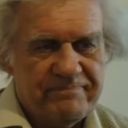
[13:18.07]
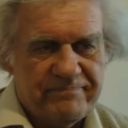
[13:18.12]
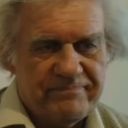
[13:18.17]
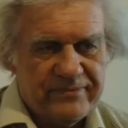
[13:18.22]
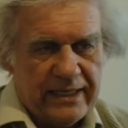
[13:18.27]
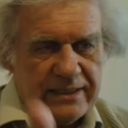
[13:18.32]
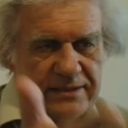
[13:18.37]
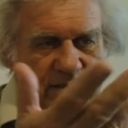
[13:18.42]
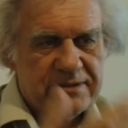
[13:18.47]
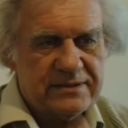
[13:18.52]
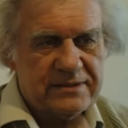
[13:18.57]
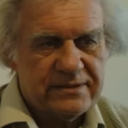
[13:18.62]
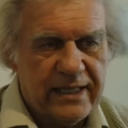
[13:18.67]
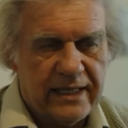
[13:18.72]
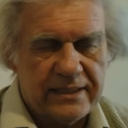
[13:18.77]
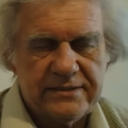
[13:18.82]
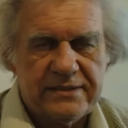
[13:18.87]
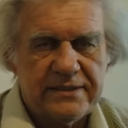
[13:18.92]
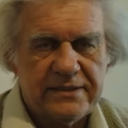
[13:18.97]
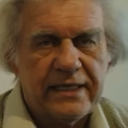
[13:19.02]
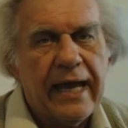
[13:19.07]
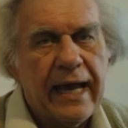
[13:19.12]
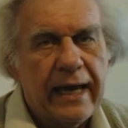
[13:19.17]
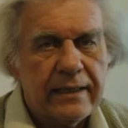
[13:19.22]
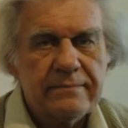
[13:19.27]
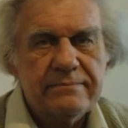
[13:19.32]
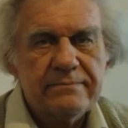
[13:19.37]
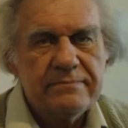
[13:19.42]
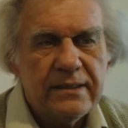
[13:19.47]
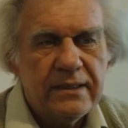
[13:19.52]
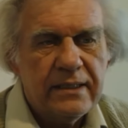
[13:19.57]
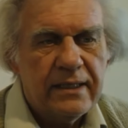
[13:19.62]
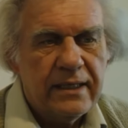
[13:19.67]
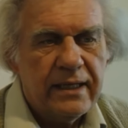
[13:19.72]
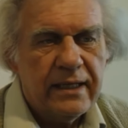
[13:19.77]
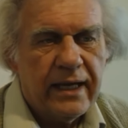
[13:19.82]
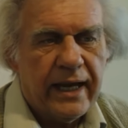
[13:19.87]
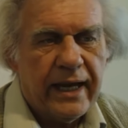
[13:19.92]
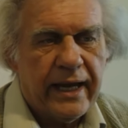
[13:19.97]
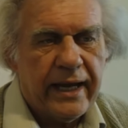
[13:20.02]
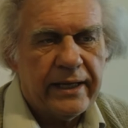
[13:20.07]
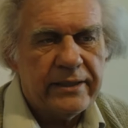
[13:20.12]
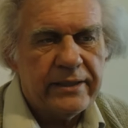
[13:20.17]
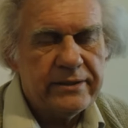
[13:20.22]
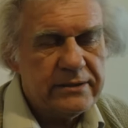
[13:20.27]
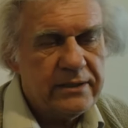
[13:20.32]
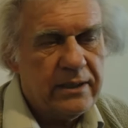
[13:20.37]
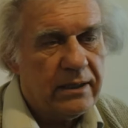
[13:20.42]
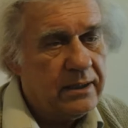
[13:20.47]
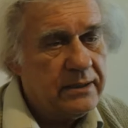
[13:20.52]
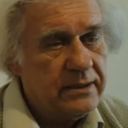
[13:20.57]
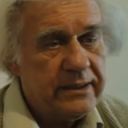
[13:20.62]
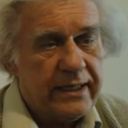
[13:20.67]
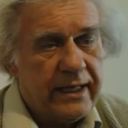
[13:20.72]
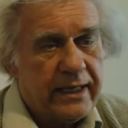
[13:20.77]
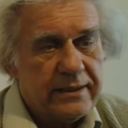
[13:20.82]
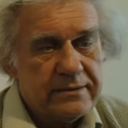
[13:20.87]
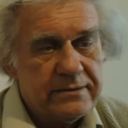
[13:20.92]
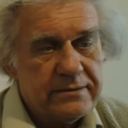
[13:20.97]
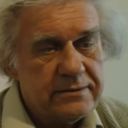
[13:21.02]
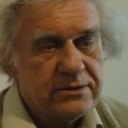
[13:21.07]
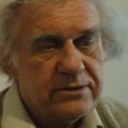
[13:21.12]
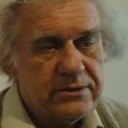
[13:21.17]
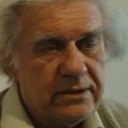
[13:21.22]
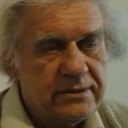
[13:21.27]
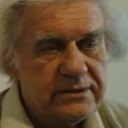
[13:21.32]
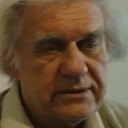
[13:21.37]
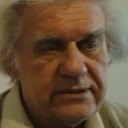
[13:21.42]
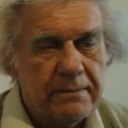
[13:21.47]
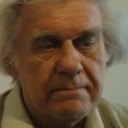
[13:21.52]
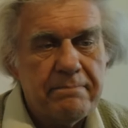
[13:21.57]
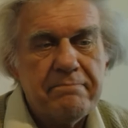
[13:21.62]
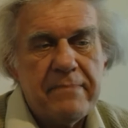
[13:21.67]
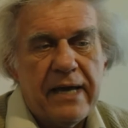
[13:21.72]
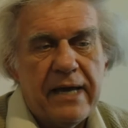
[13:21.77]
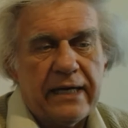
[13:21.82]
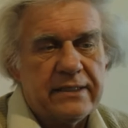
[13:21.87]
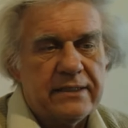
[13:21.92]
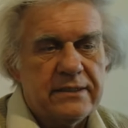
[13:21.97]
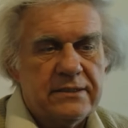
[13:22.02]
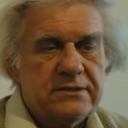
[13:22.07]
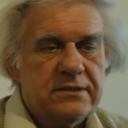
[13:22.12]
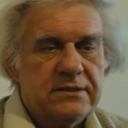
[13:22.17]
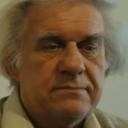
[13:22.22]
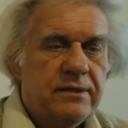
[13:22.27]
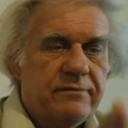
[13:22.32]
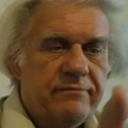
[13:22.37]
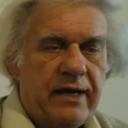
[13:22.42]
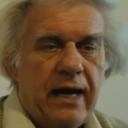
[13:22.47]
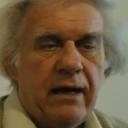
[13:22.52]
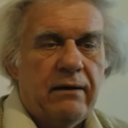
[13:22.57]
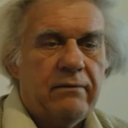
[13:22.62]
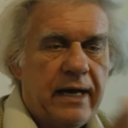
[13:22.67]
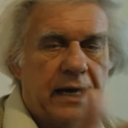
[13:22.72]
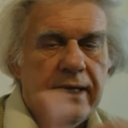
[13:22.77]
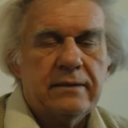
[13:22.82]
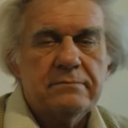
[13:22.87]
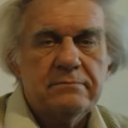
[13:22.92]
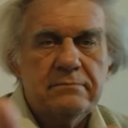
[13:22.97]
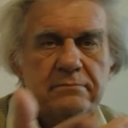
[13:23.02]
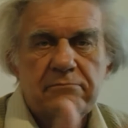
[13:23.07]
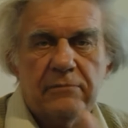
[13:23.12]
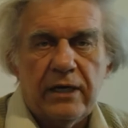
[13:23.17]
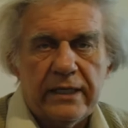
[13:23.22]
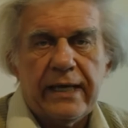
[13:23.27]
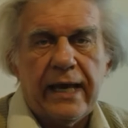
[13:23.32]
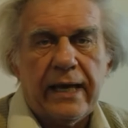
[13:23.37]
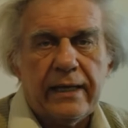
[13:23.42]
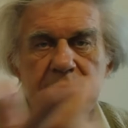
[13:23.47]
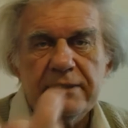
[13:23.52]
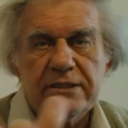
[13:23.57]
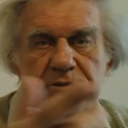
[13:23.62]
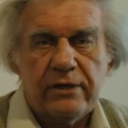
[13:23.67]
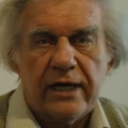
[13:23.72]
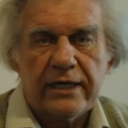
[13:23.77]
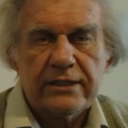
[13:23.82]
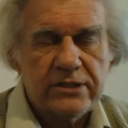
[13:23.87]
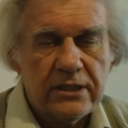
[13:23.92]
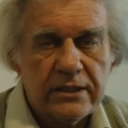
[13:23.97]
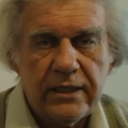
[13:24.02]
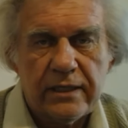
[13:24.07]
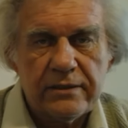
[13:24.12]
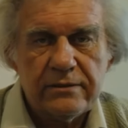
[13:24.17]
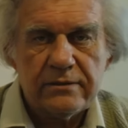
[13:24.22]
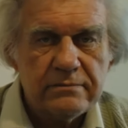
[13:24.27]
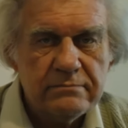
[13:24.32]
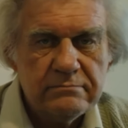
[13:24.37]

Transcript: That's that's the atom. And you, all you got to do is show us the mechanism of how atom one atom attracts another.